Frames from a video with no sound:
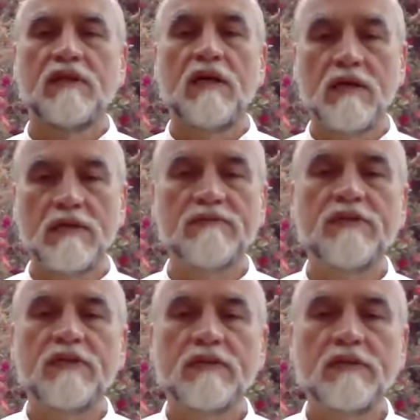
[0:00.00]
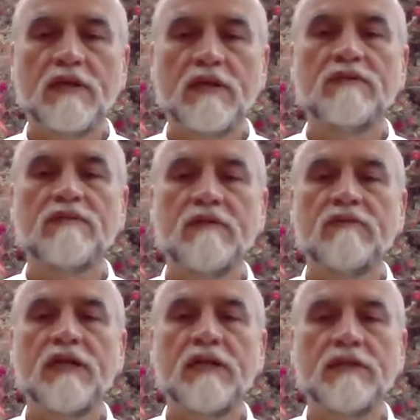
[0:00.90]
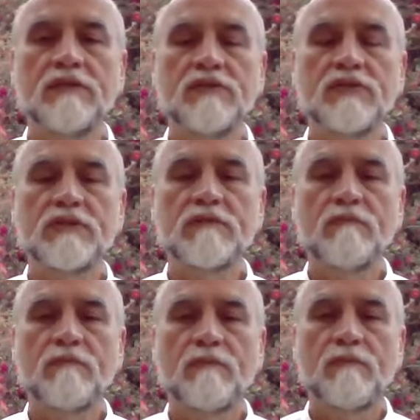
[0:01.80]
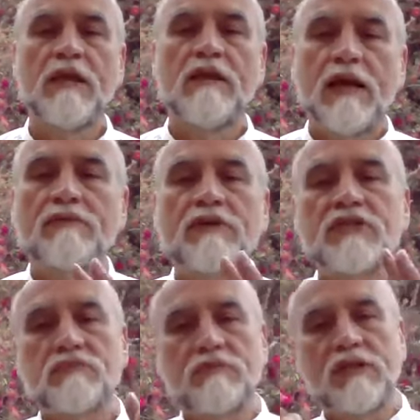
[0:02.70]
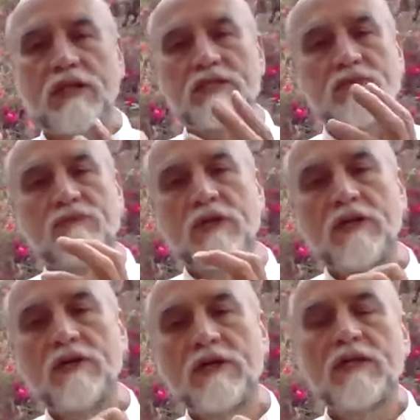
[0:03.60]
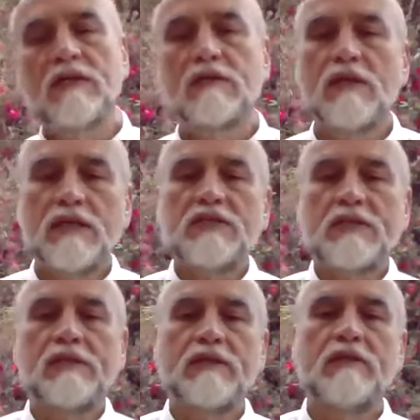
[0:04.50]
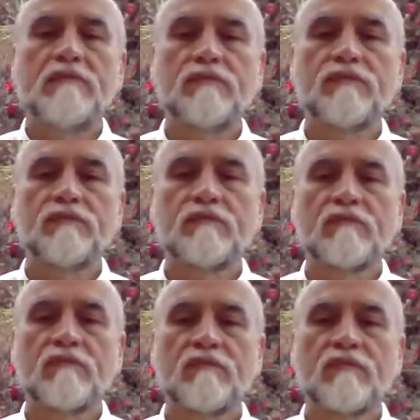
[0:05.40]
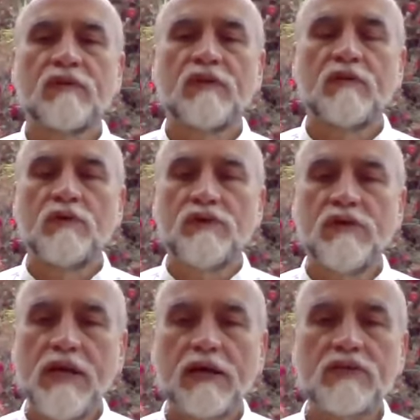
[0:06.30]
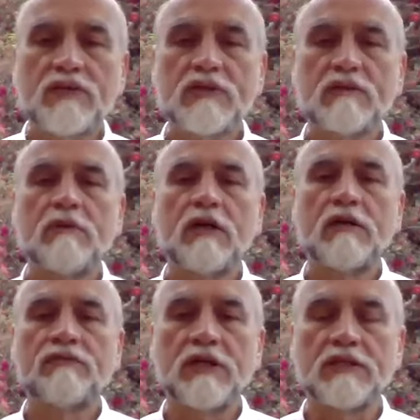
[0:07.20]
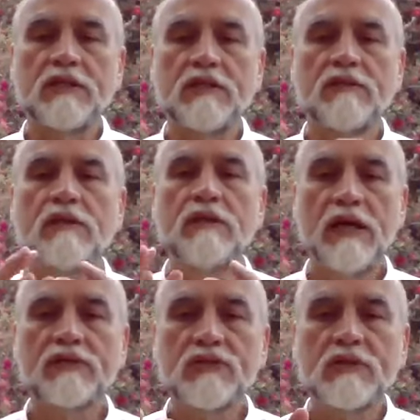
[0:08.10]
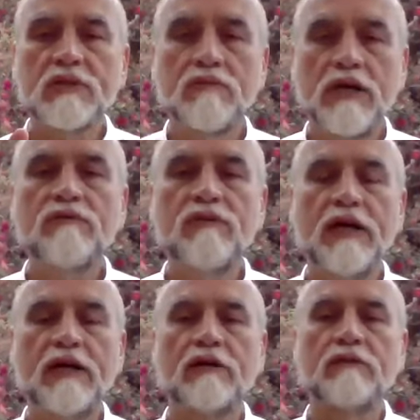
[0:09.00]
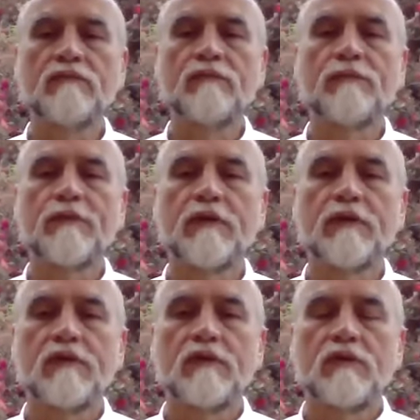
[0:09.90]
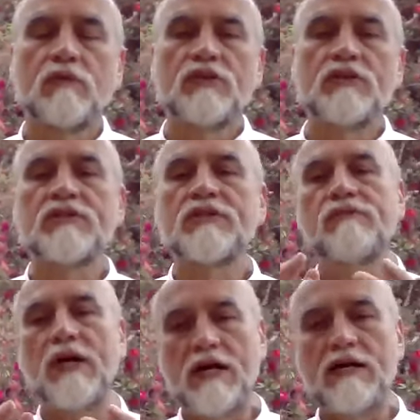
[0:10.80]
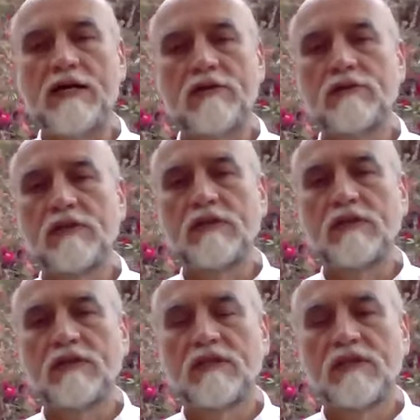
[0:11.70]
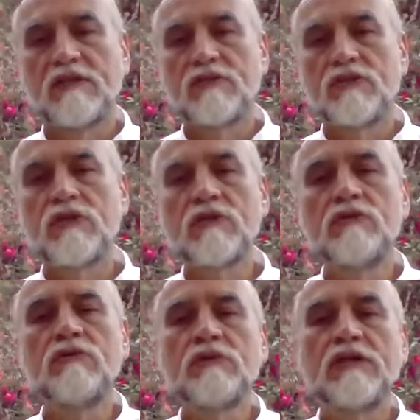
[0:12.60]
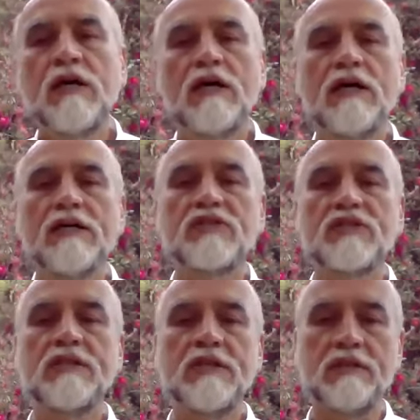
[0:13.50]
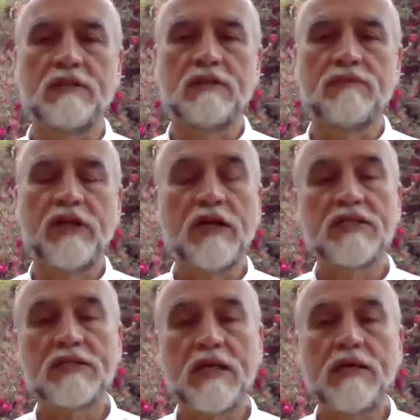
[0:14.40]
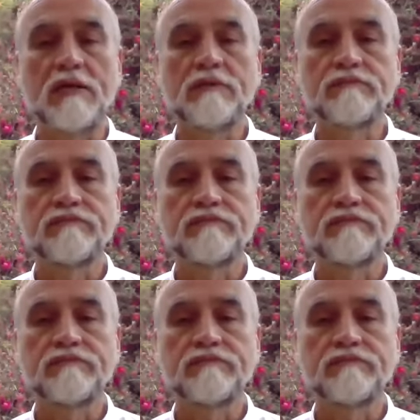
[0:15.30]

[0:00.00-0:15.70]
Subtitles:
of nonviolence. And this relates very nicely with the next Mahavrata, the next great vow, which is the vow to not steal, asteya.